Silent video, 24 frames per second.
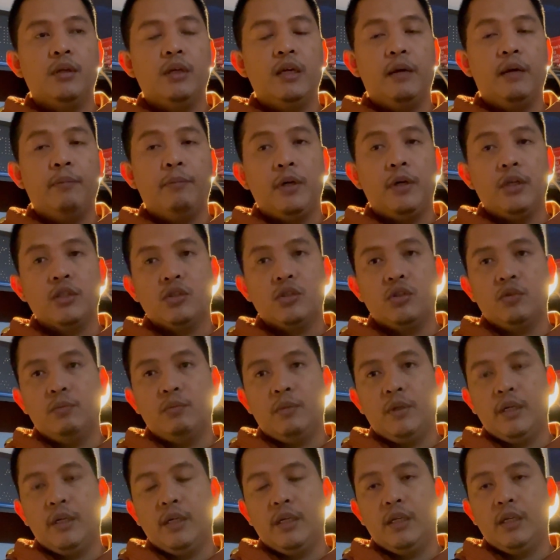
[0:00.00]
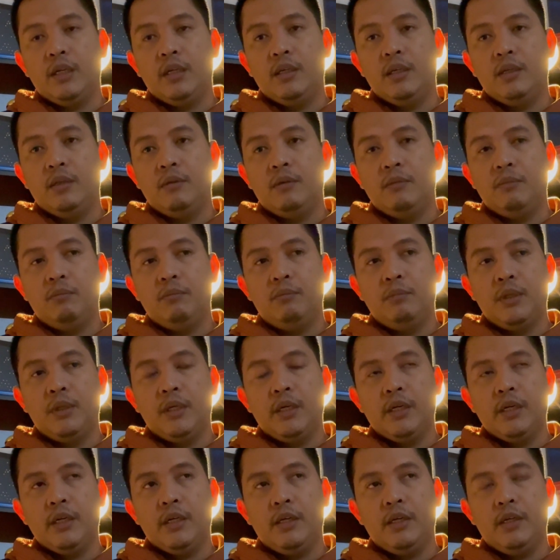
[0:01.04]
got punctured by
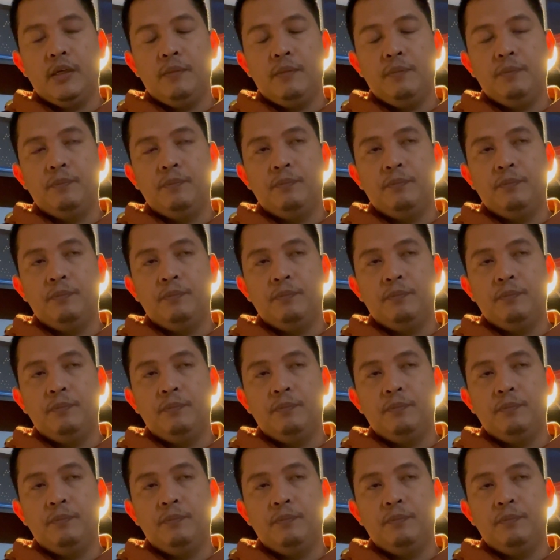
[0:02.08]
a